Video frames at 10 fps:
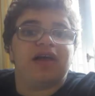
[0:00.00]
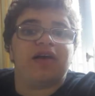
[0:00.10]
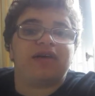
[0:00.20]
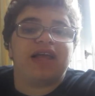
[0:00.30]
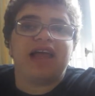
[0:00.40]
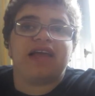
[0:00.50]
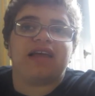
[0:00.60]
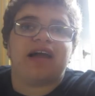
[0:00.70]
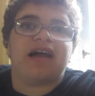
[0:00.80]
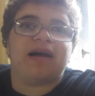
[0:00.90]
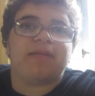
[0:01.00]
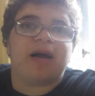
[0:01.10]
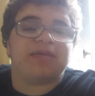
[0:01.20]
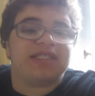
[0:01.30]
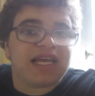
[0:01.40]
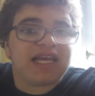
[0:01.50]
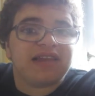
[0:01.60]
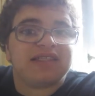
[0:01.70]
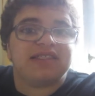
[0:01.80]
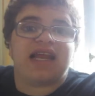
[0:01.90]
okay um, I'm
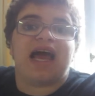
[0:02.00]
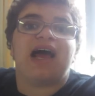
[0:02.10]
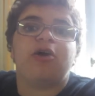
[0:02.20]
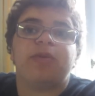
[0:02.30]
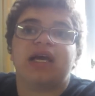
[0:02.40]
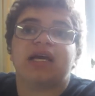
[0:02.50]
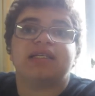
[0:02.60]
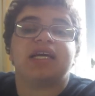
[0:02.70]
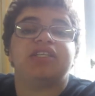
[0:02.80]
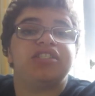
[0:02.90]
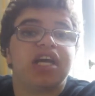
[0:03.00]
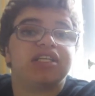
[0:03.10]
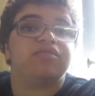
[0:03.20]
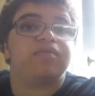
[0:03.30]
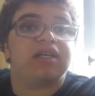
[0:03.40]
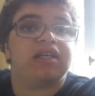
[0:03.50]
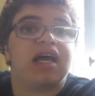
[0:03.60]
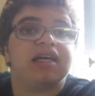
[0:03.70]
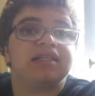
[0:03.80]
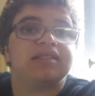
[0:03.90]
saying this now because I just
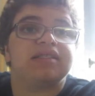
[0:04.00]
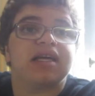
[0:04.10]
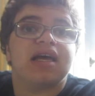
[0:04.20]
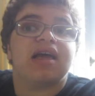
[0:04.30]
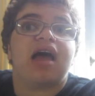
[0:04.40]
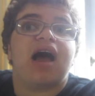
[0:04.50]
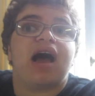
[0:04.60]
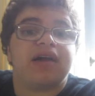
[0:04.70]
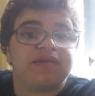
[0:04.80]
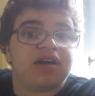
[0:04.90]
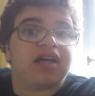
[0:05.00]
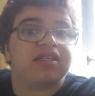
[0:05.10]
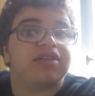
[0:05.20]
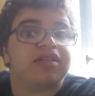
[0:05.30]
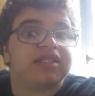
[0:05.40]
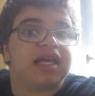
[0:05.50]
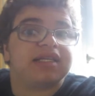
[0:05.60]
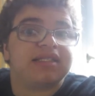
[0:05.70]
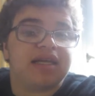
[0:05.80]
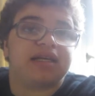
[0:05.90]
realized I forgot to do this
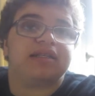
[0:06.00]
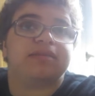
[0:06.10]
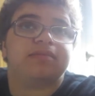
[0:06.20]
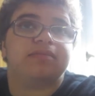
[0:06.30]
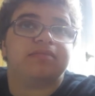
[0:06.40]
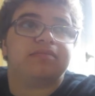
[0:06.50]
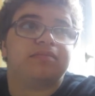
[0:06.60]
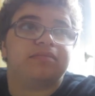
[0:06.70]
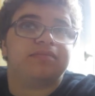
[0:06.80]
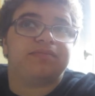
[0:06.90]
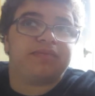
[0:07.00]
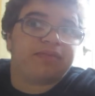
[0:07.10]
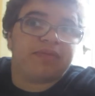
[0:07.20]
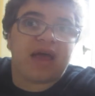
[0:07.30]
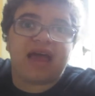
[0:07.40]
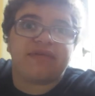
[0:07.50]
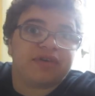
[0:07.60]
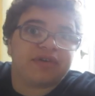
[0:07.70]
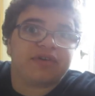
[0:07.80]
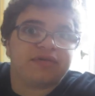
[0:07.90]
last night
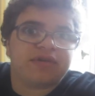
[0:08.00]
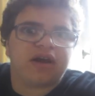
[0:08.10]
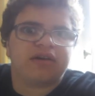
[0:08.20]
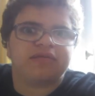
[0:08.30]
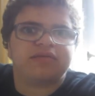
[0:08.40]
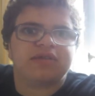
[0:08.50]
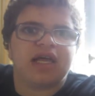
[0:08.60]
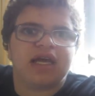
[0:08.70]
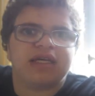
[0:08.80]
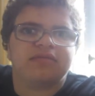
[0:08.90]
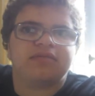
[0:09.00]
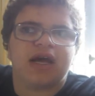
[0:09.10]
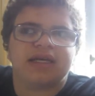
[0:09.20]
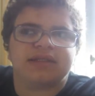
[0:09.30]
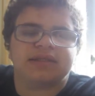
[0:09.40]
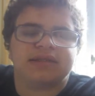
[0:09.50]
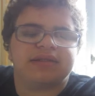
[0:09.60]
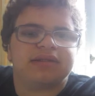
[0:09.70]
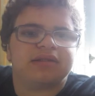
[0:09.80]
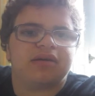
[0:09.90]
after the dark knight rises
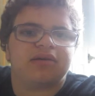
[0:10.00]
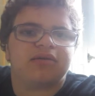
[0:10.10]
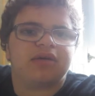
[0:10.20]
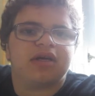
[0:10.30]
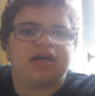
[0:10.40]
so